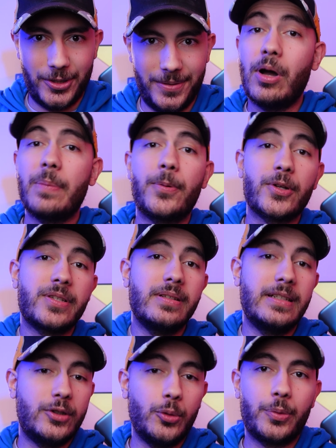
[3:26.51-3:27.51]
Now, I
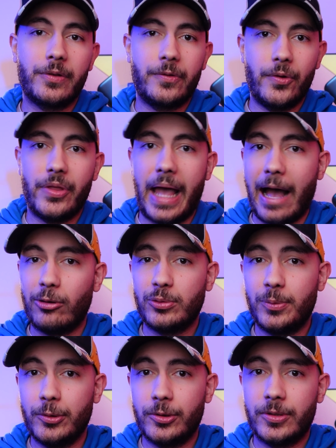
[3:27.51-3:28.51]
personally do prefer the
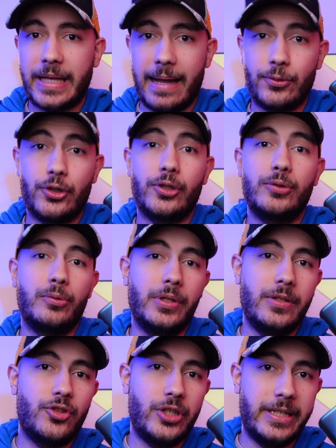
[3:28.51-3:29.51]
output captured
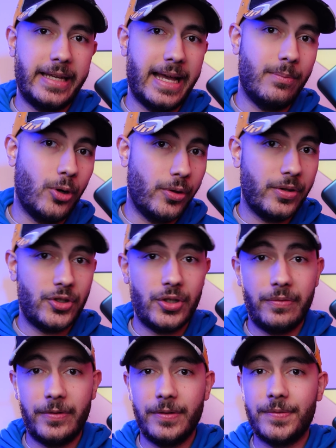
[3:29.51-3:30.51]
with Gcam on the
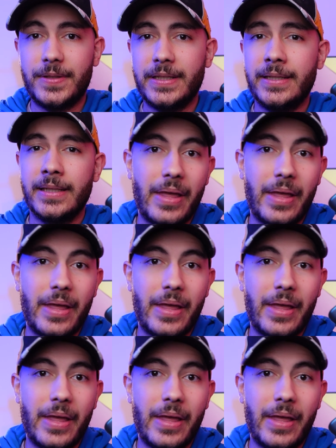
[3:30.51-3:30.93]
G50.